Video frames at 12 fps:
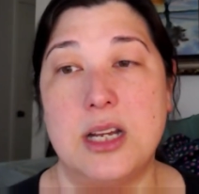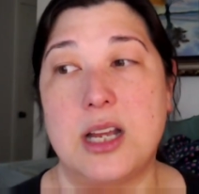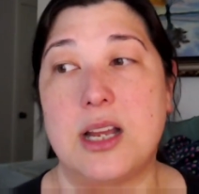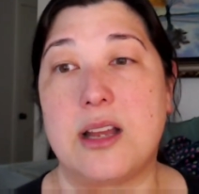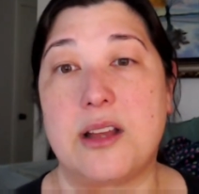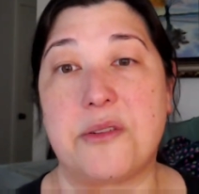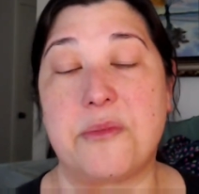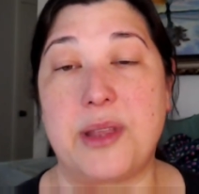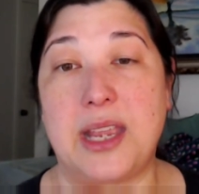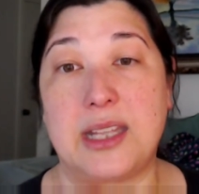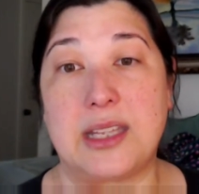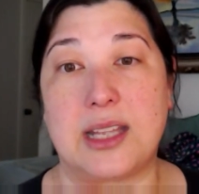um,
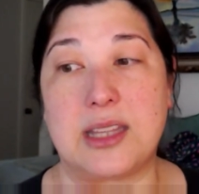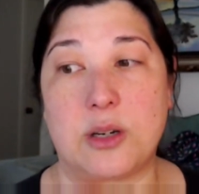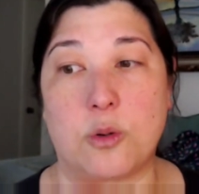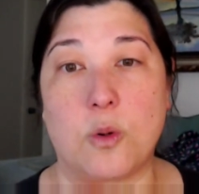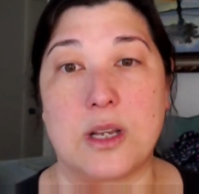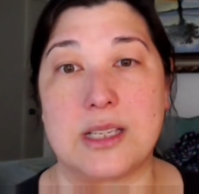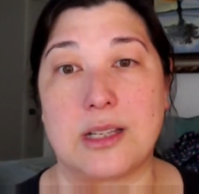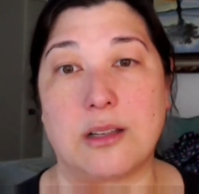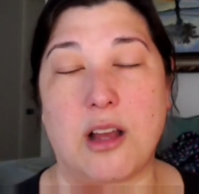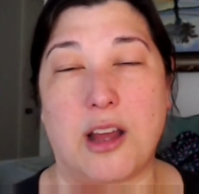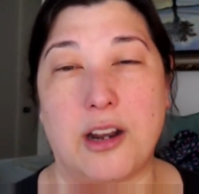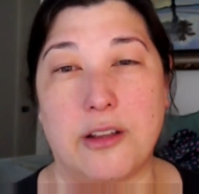and that there was a
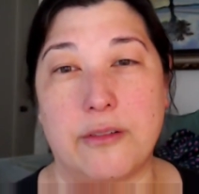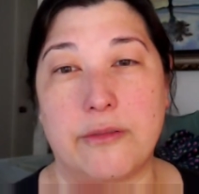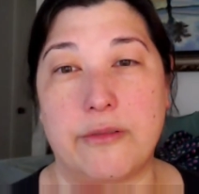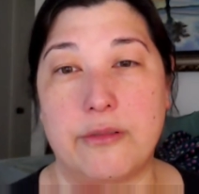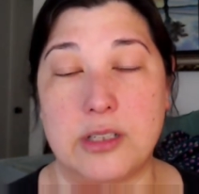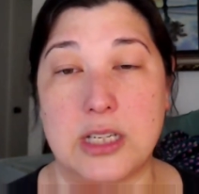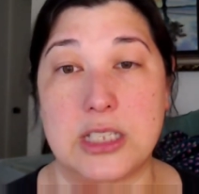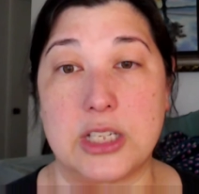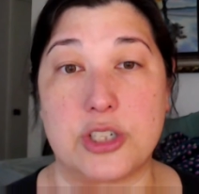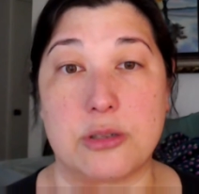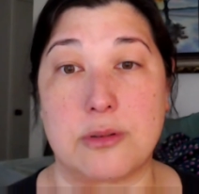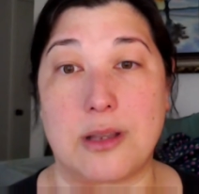lot of
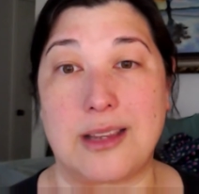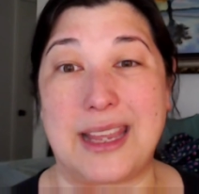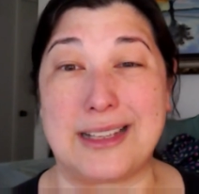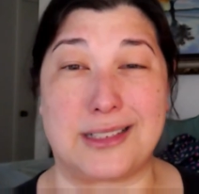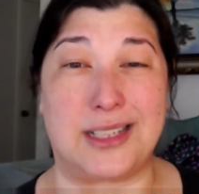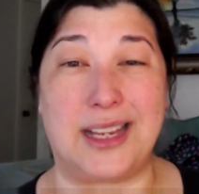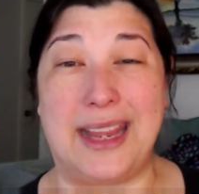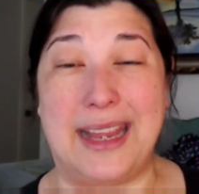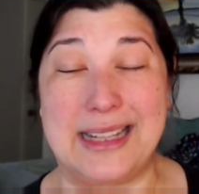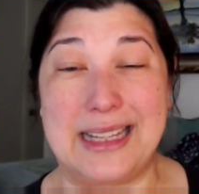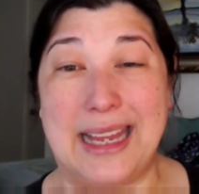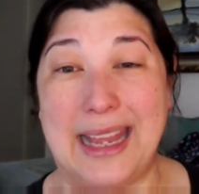decisions about canceling
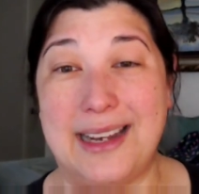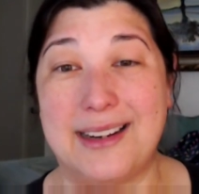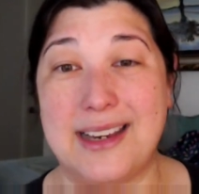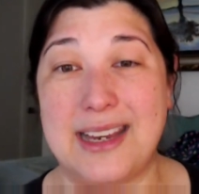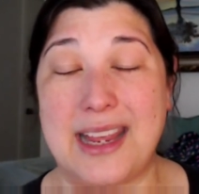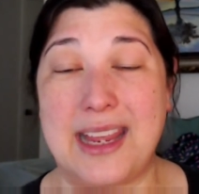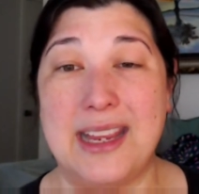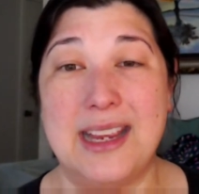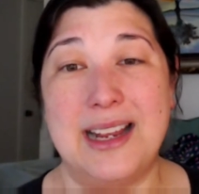Canada Day.